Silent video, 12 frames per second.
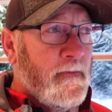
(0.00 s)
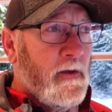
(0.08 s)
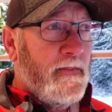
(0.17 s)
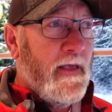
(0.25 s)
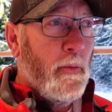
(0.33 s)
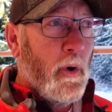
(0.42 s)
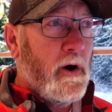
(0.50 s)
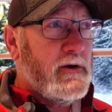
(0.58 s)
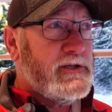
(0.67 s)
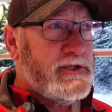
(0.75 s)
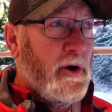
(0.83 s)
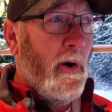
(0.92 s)
they work
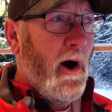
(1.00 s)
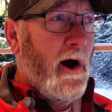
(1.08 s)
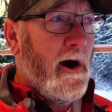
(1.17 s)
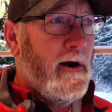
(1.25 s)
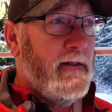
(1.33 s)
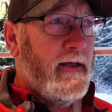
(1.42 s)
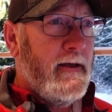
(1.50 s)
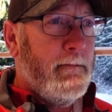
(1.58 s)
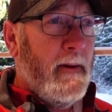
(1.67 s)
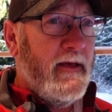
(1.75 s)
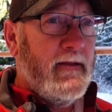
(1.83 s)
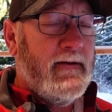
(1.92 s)
so hard that
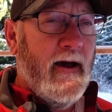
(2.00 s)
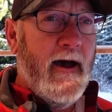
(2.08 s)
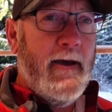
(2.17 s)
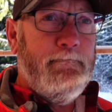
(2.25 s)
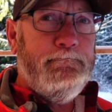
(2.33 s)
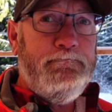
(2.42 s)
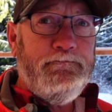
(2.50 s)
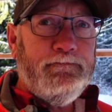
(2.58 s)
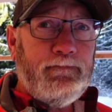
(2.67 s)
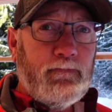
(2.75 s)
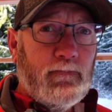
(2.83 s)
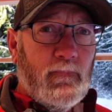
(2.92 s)
by the time
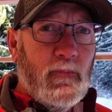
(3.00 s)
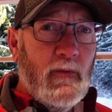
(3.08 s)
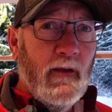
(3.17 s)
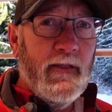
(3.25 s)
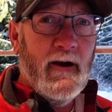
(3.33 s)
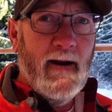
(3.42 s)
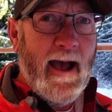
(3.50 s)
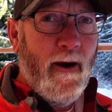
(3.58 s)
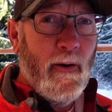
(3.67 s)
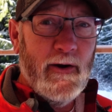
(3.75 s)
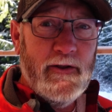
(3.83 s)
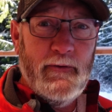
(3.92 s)
they're an hour
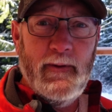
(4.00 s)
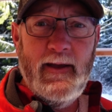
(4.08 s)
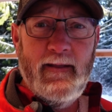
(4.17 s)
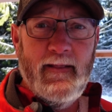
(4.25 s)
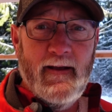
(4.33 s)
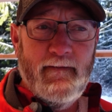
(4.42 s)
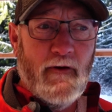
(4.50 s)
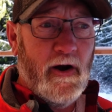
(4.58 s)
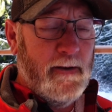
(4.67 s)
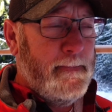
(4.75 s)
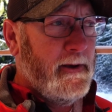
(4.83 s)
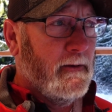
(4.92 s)
or two in, they've
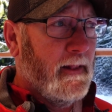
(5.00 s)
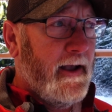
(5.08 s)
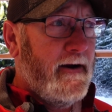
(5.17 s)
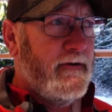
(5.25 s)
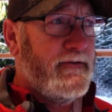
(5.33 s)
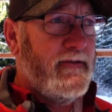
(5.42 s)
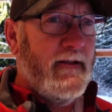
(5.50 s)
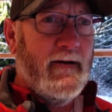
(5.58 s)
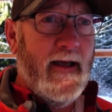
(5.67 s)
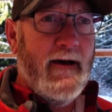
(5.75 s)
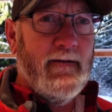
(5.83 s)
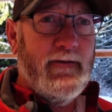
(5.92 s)
already peeled layers and they're
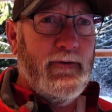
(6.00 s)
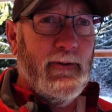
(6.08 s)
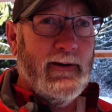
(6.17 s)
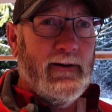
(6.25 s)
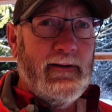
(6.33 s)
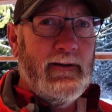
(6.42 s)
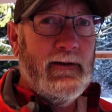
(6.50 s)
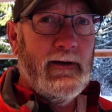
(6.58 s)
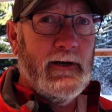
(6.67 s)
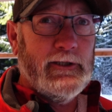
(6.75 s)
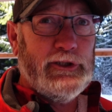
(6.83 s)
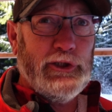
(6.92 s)
down to
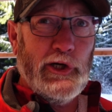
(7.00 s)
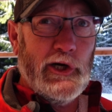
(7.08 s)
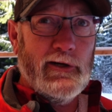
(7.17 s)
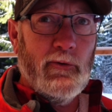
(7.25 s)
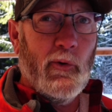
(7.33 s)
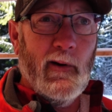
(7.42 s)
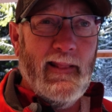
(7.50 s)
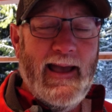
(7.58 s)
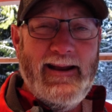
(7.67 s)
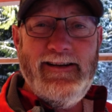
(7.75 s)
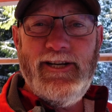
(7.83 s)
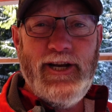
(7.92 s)
a shirt or a
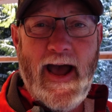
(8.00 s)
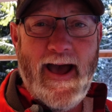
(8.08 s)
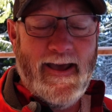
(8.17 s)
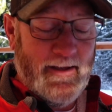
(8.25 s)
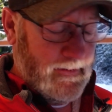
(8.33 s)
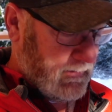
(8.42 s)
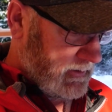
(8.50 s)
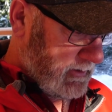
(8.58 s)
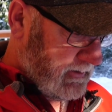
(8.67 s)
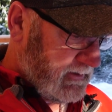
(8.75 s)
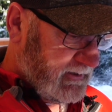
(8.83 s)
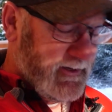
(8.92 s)
light jacket.
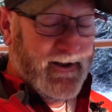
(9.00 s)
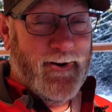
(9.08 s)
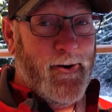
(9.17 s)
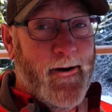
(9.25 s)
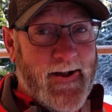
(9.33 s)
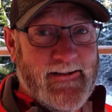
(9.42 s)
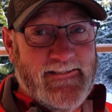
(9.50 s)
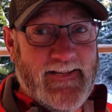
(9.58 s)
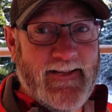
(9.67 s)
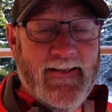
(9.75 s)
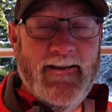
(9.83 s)
So they're crazy.